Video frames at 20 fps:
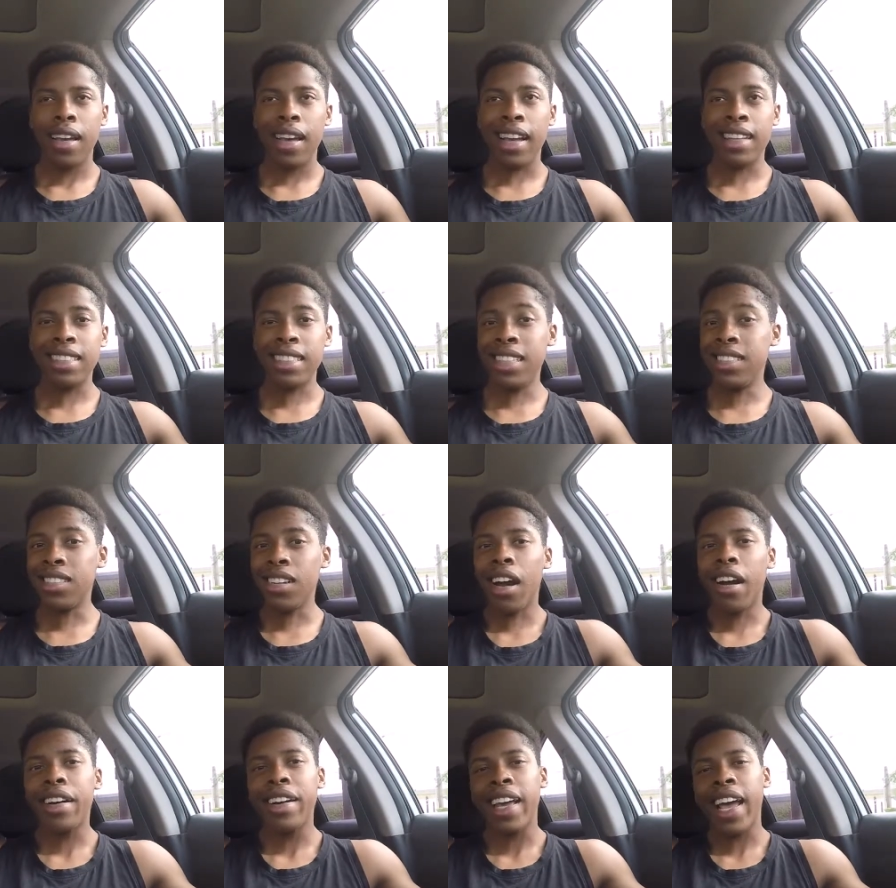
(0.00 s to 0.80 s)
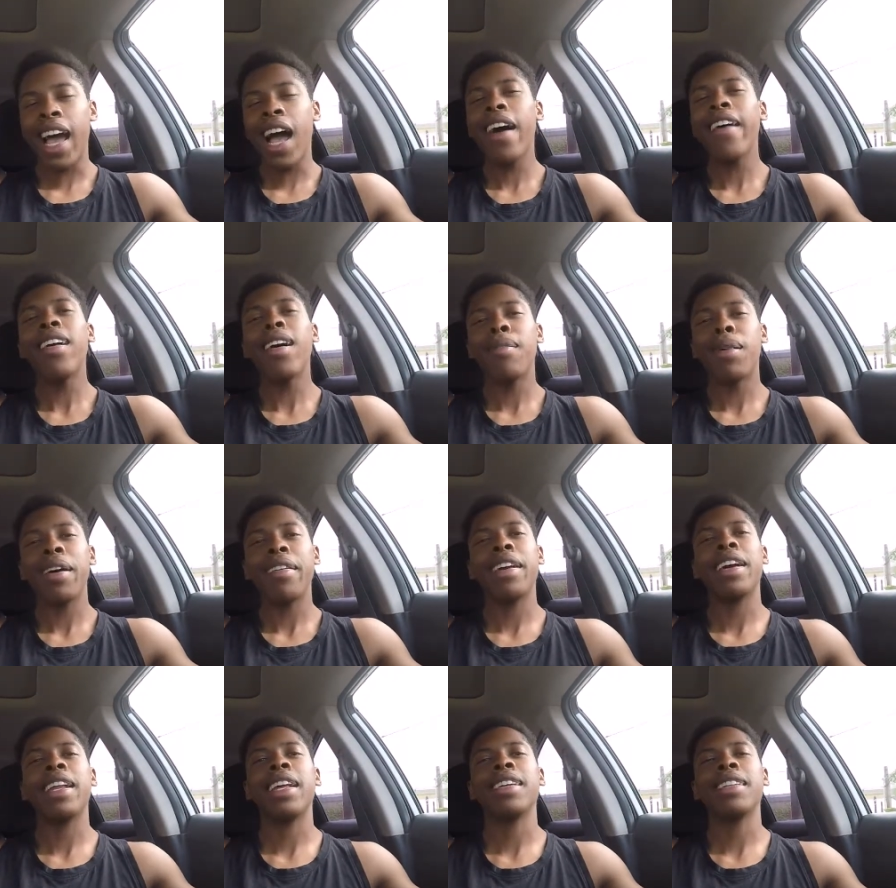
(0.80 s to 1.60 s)
And since I already have all my
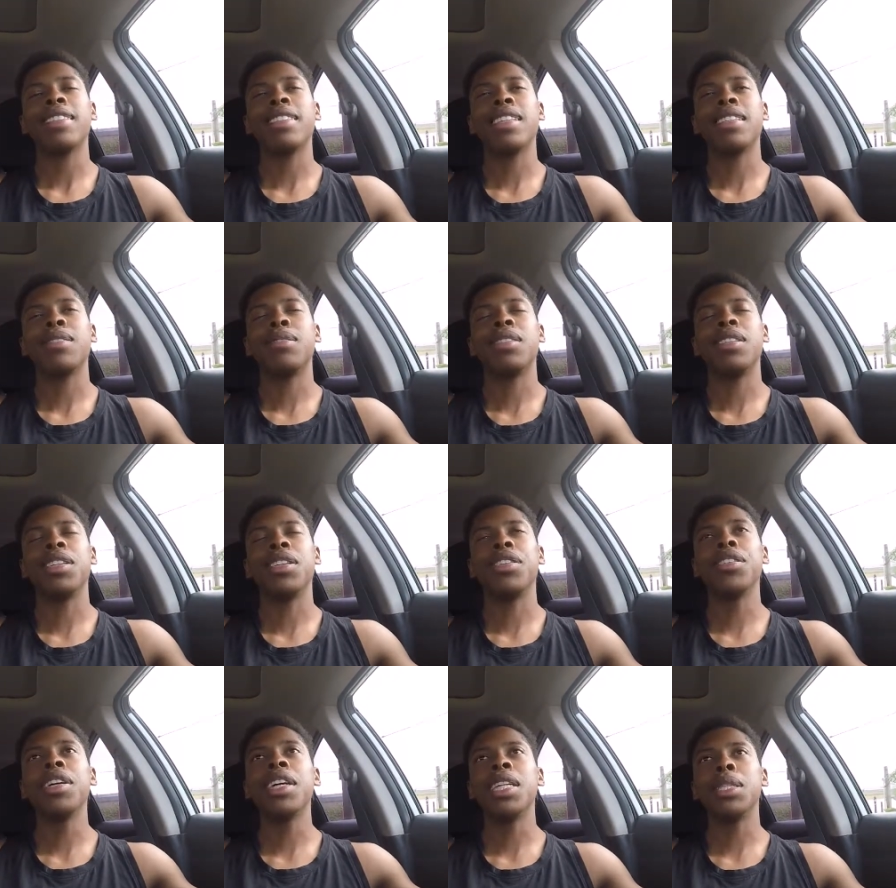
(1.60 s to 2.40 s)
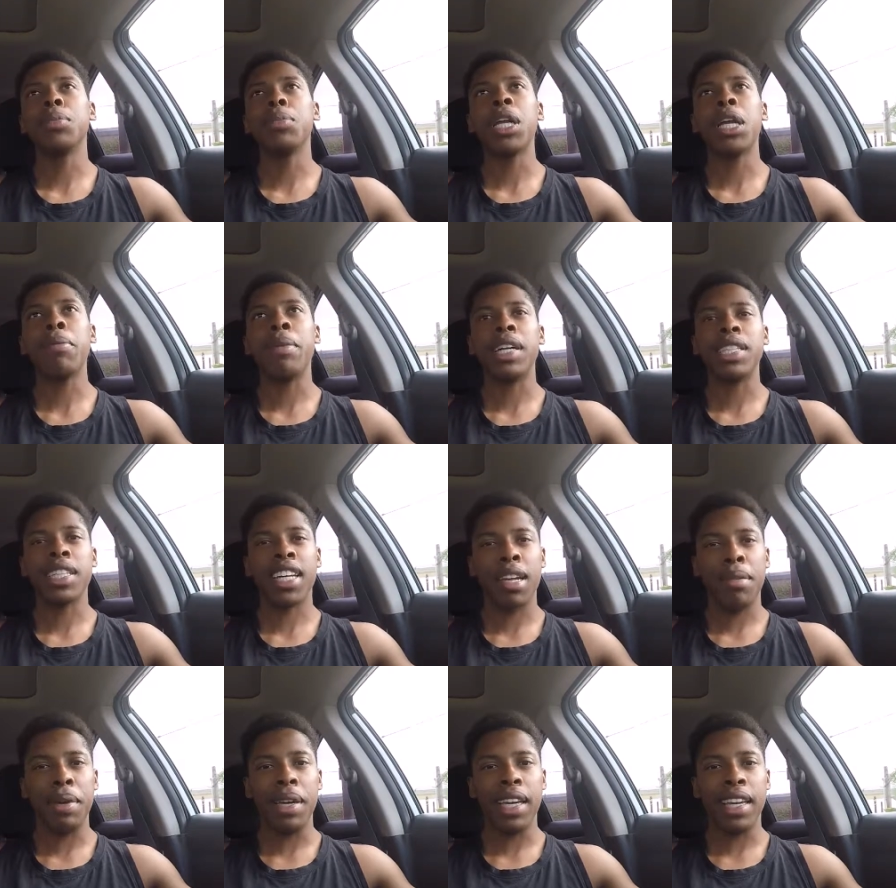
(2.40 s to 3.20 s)
ratings, this degree is pretty much
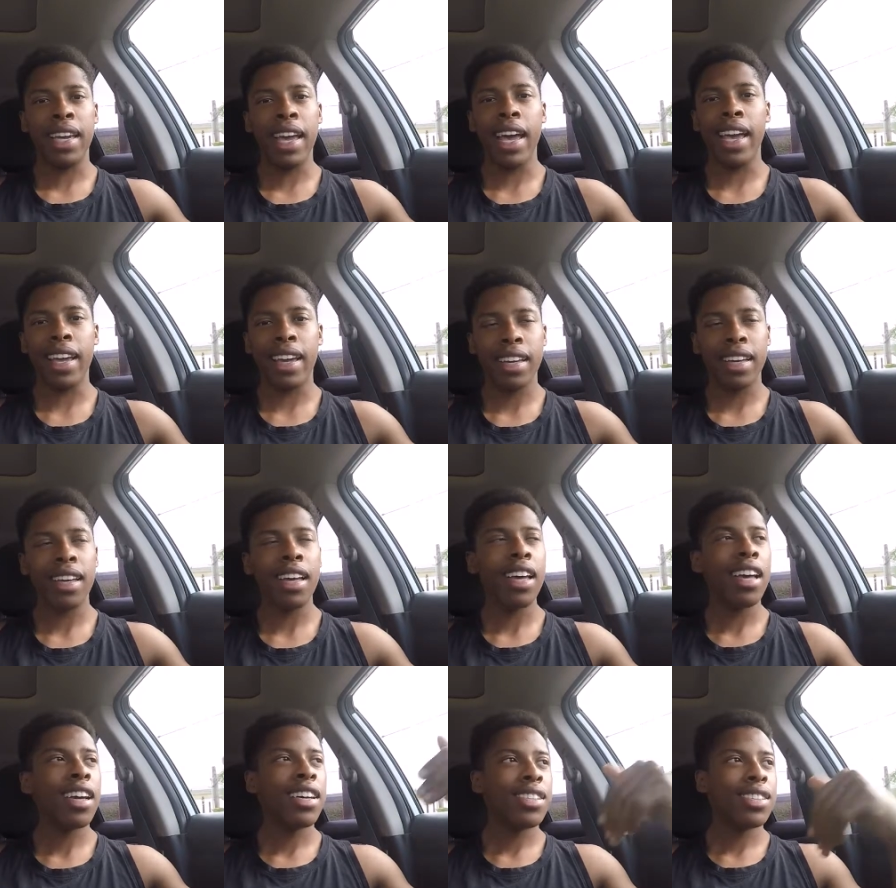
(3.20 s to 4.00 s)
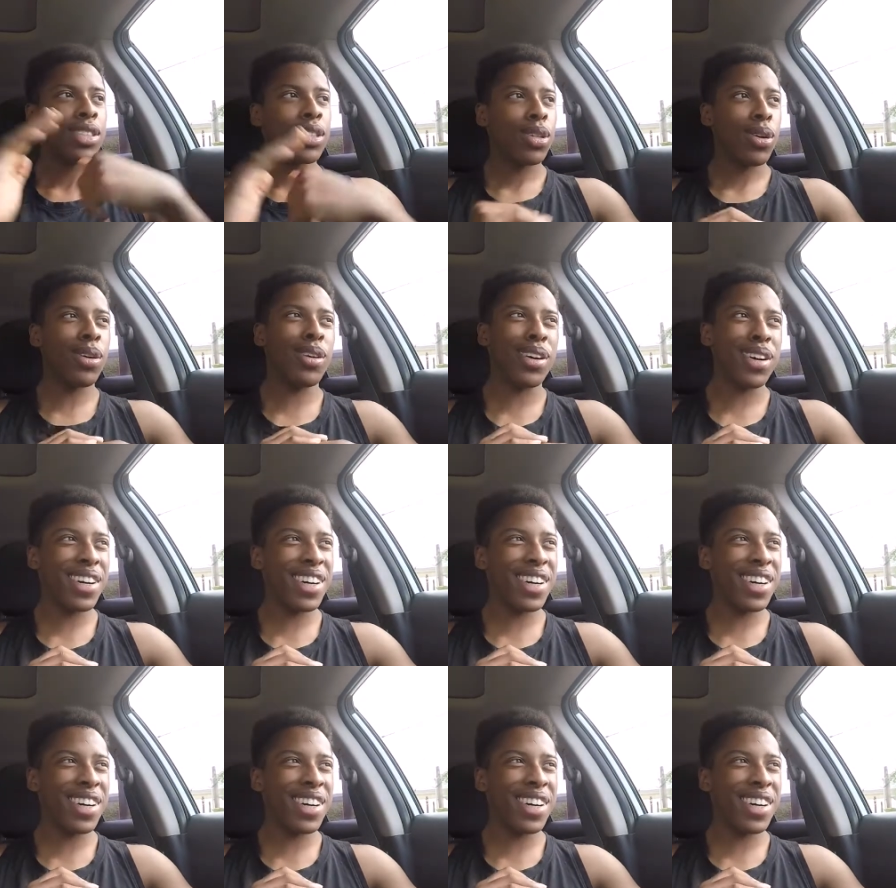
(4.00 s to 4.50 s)
going to be cake. So